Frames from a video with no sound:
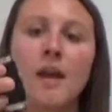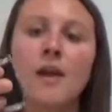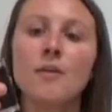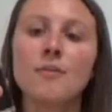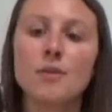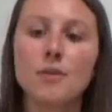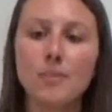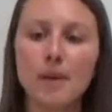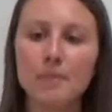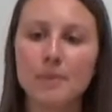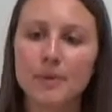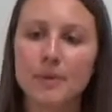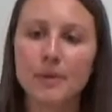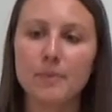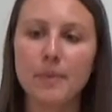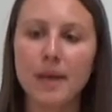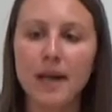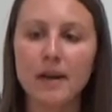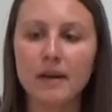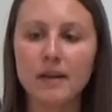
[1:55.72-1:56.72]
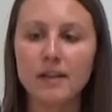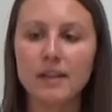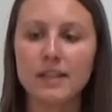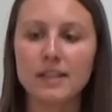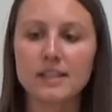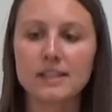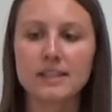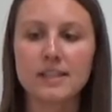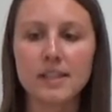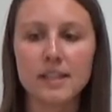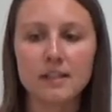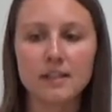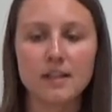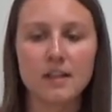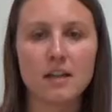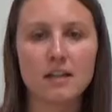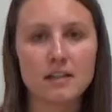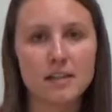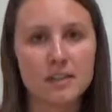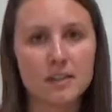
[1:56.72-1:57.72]
Remember, the barrel is thinner
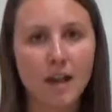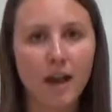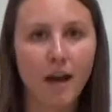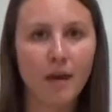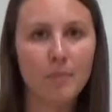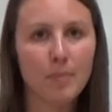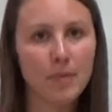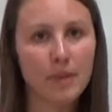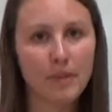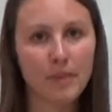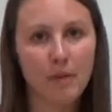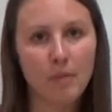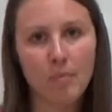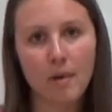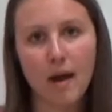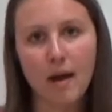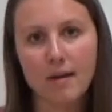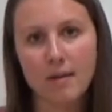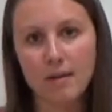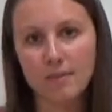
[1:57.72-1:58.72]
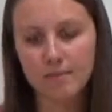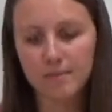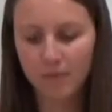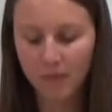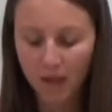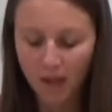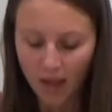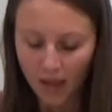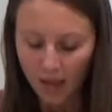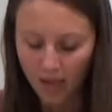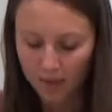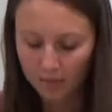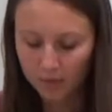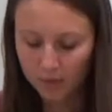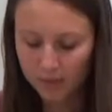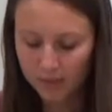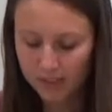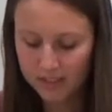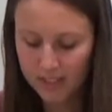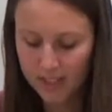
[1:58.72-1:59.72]
on the top than the bottom. I'm
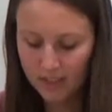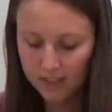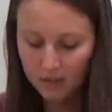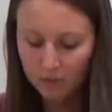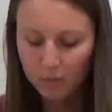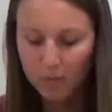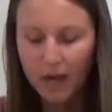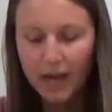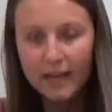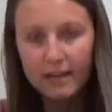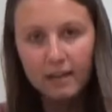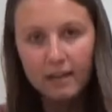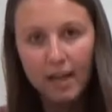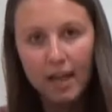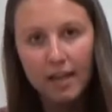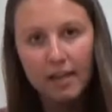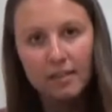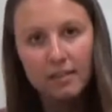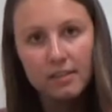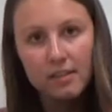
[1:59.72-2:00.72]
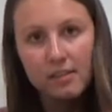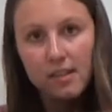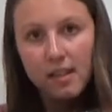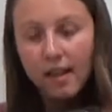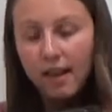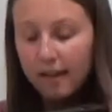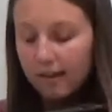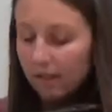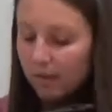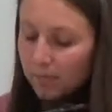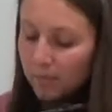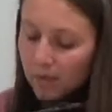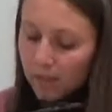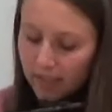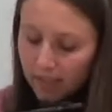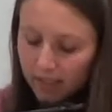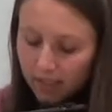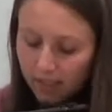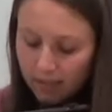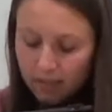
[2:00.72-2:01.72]
going to take the wider end and I'll
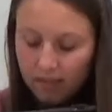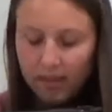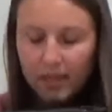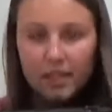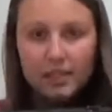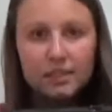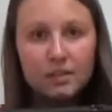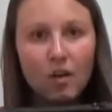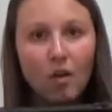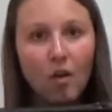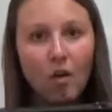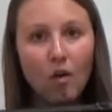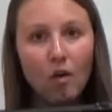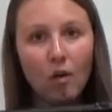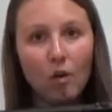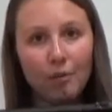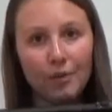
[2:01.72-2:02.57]
put it in this hole